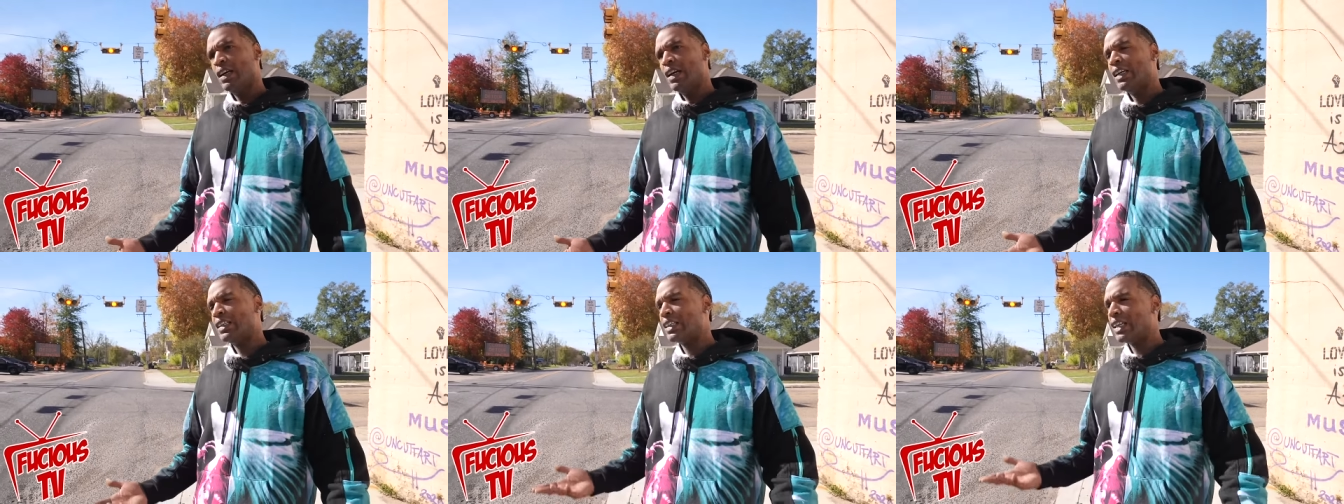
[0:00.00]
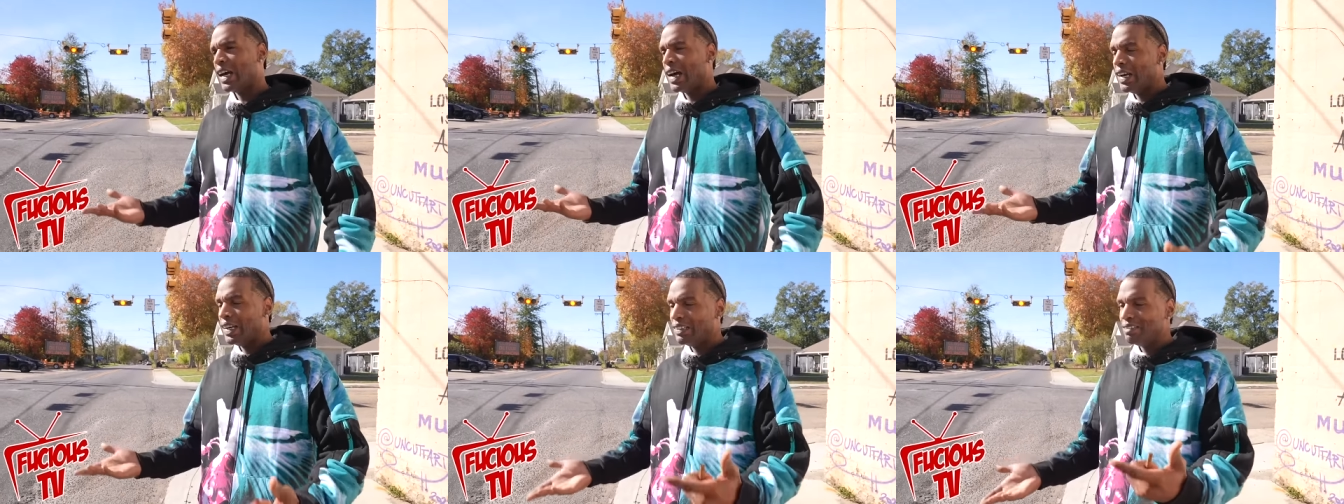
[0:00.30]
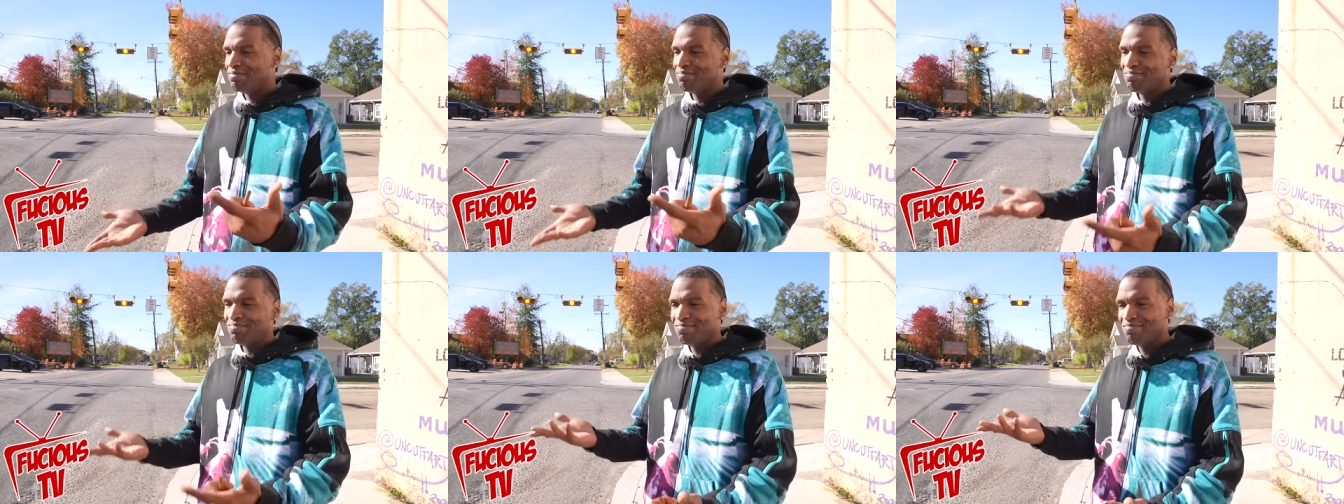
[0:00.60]
it's like
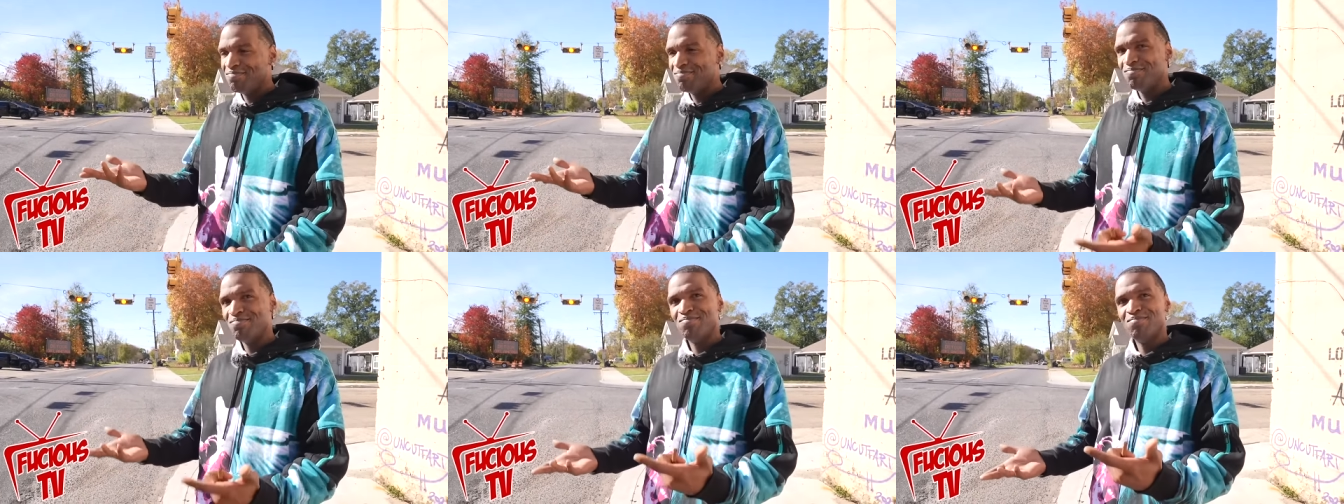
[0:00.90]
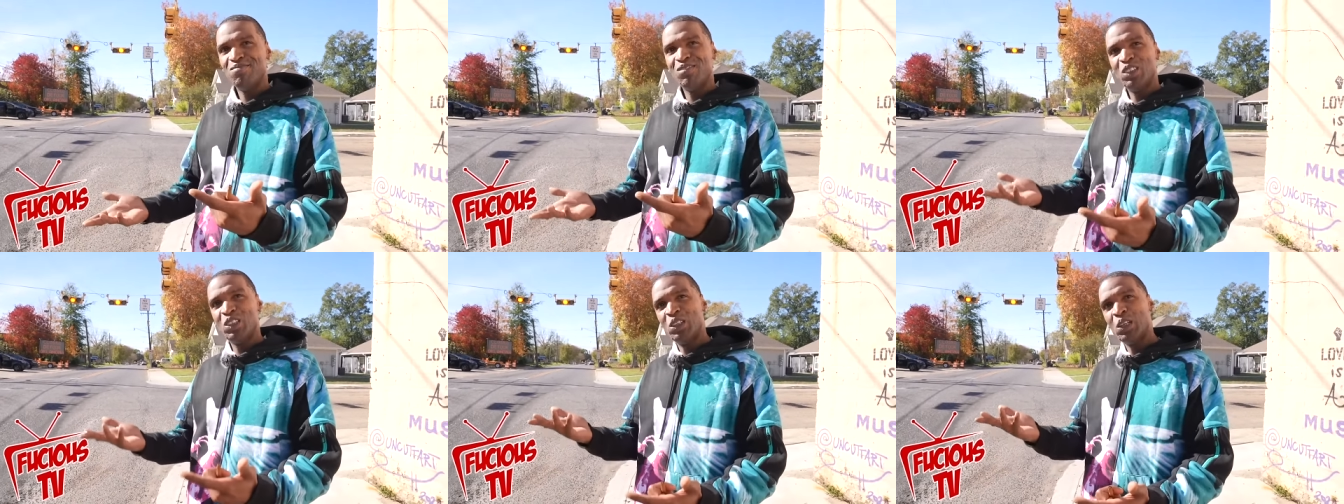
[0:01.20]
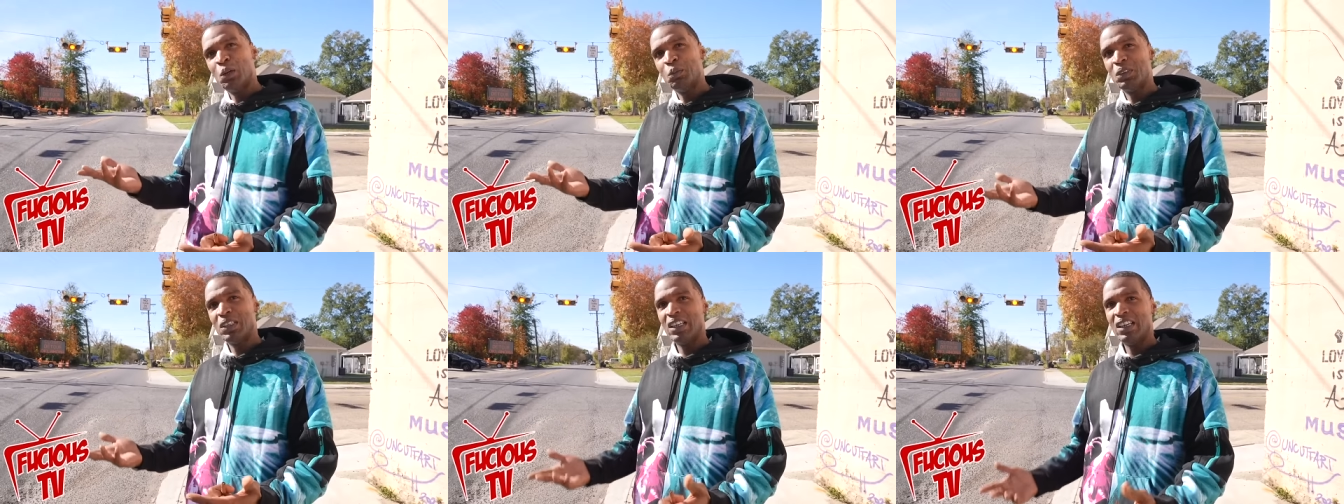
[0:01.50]
you
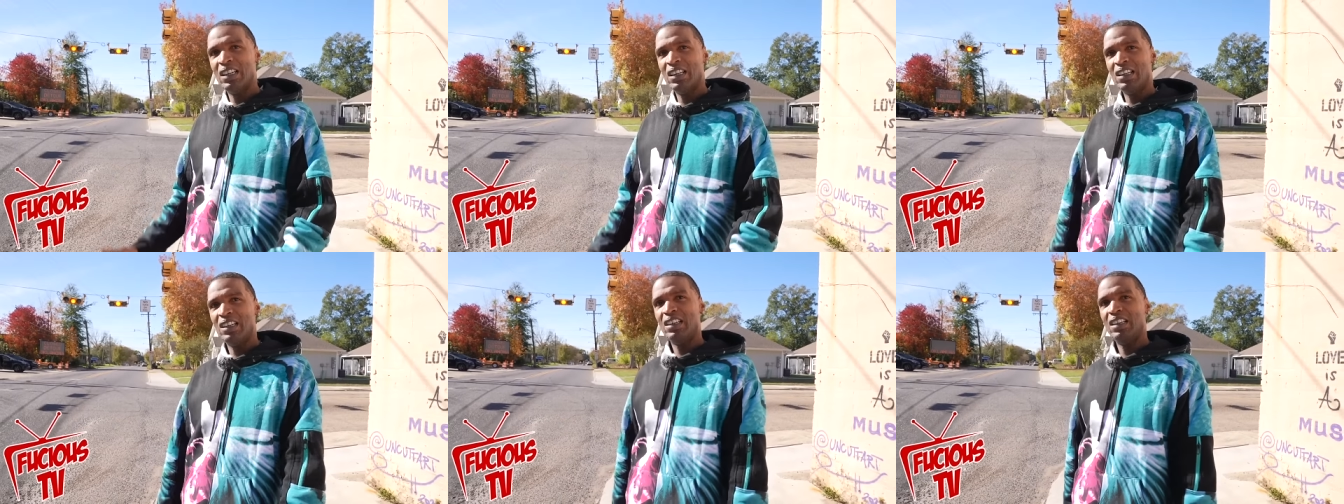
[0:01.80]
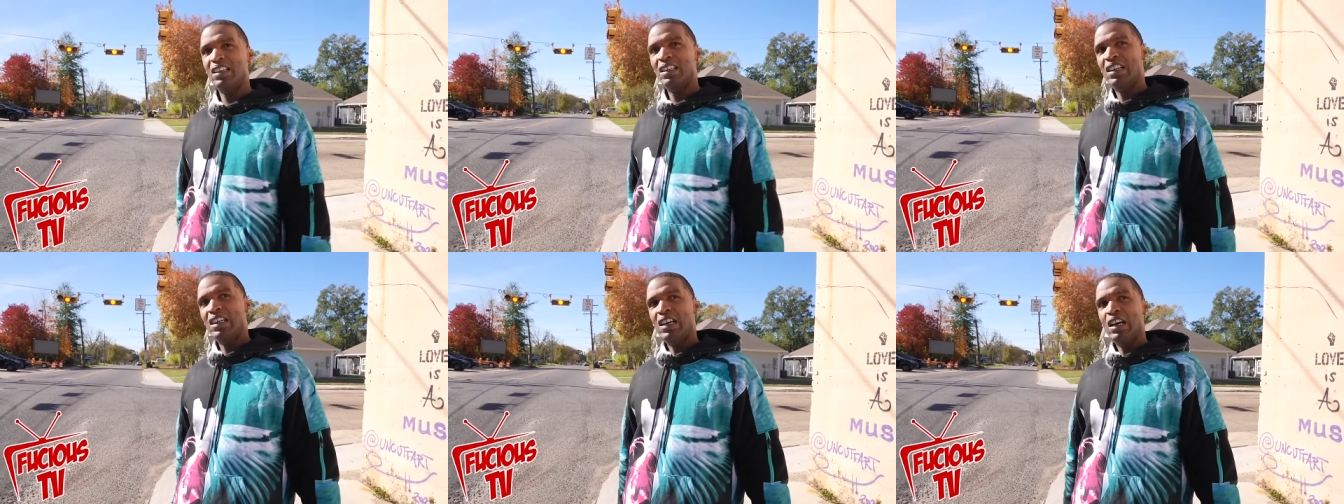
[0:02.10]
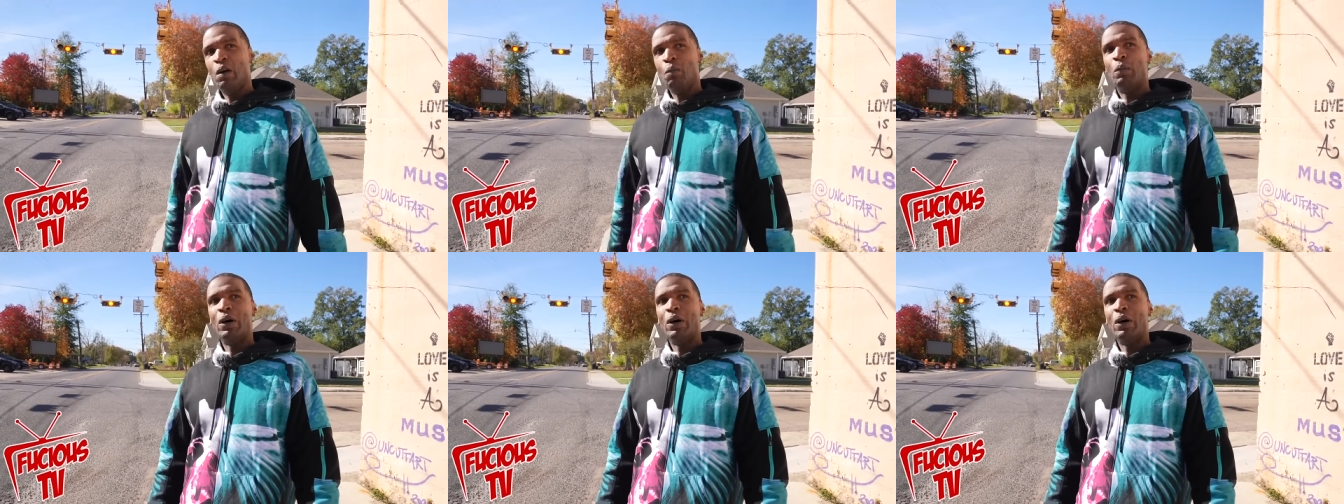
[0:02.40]
know what I'm saying? Yeah.